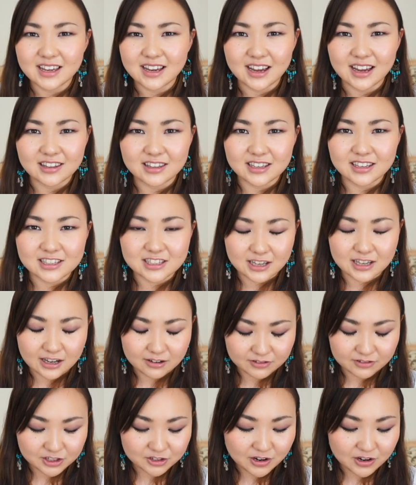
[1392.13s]
I think it's
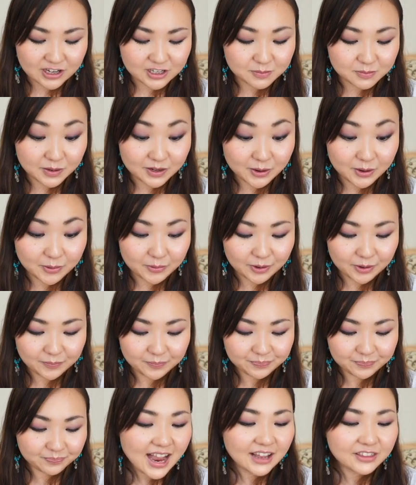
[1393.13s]
kind of strange, but oh well.
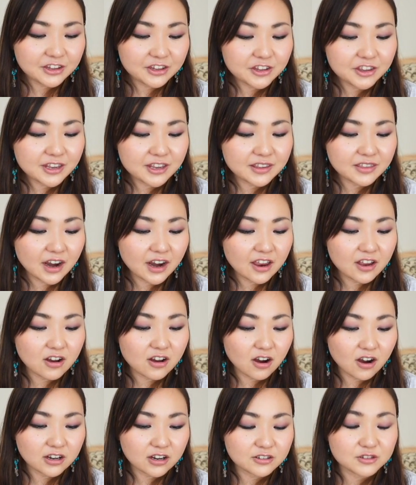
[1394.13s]
Another thing that I
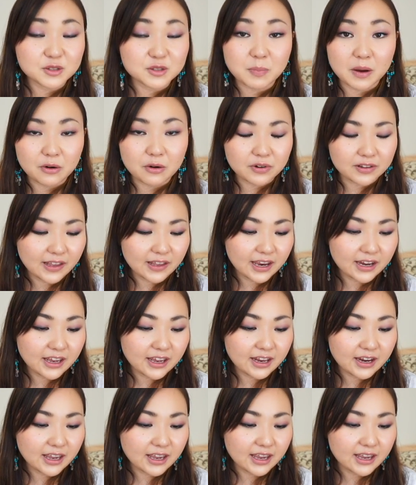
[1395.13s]
got spa
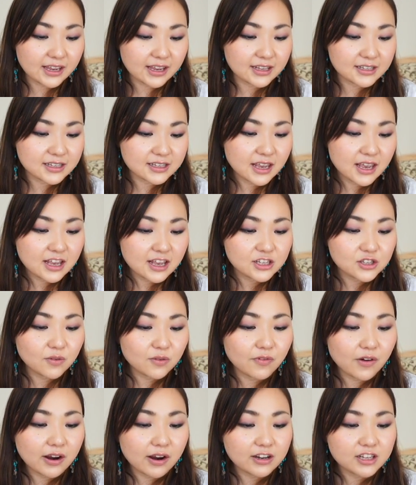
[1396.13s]
related is
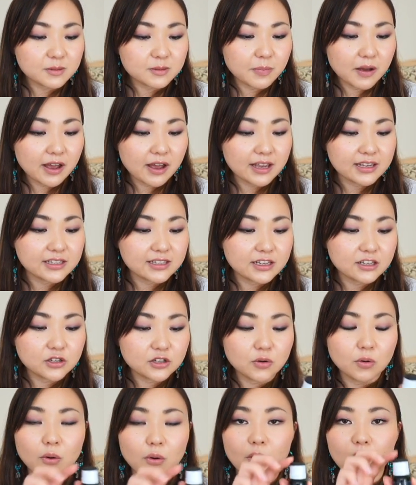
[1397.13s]
Sovrana Spa
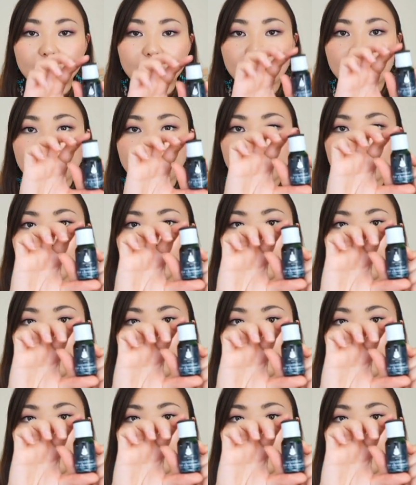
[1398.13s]
Essential Oil